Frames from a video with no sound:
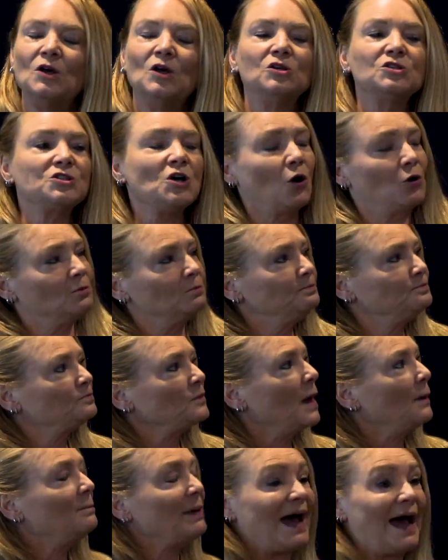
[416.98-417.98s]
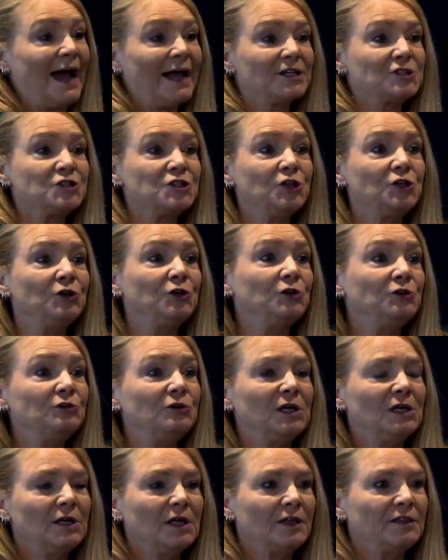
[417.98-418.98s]
So back to
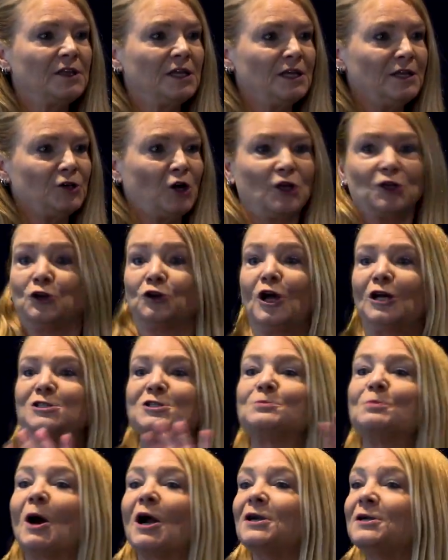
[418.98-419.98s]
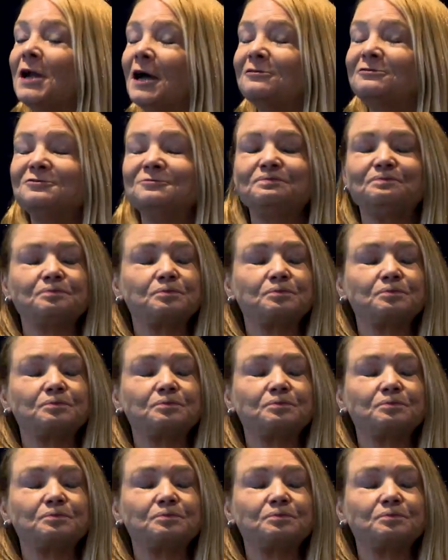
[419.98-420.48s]
the you're not smart enough.